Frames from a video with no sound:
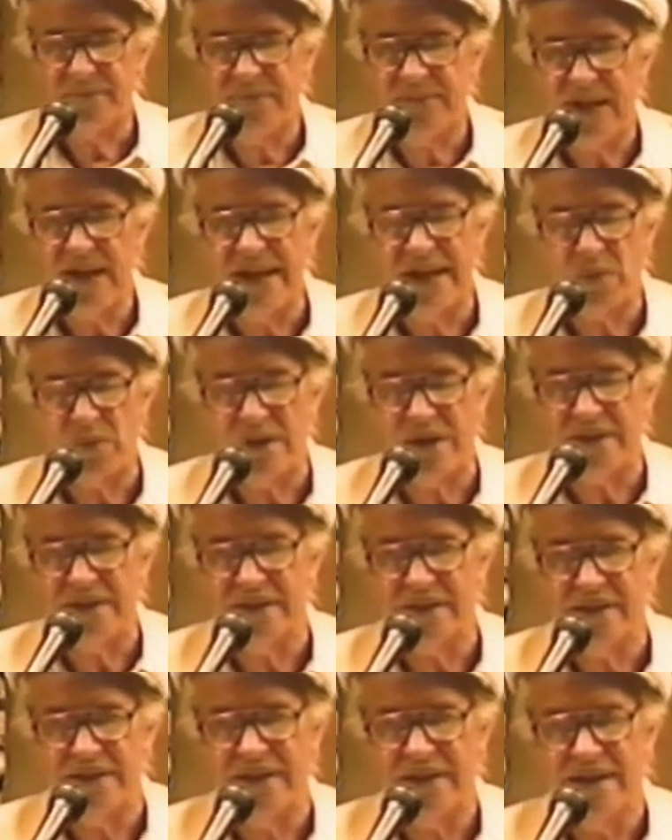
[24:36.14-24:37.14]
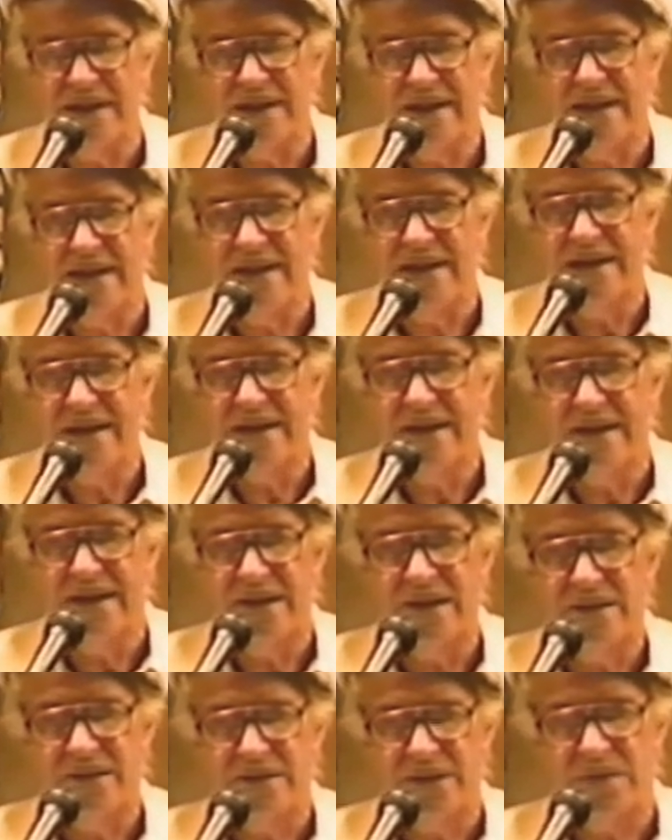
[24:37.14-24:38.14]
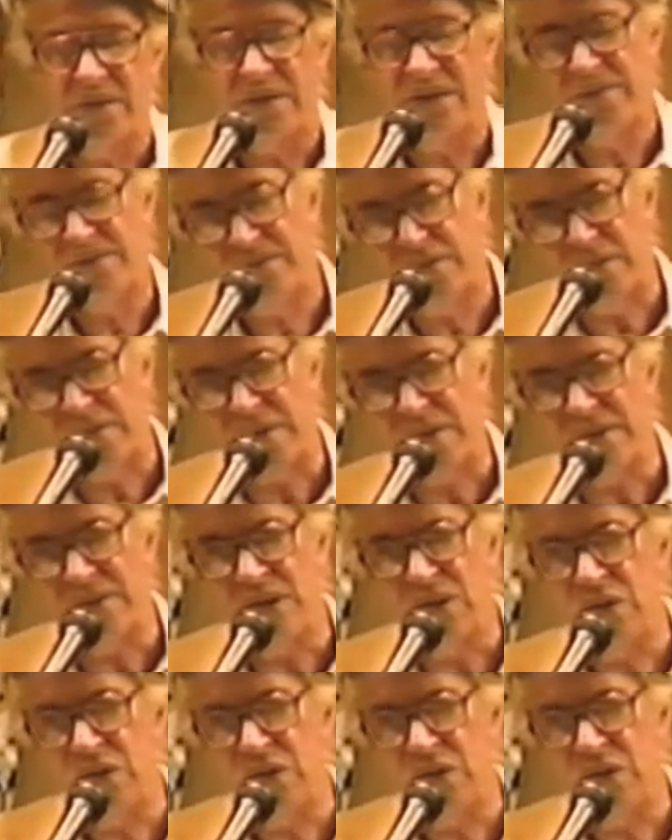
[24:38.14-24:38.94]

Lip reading: anyway. So therefore, the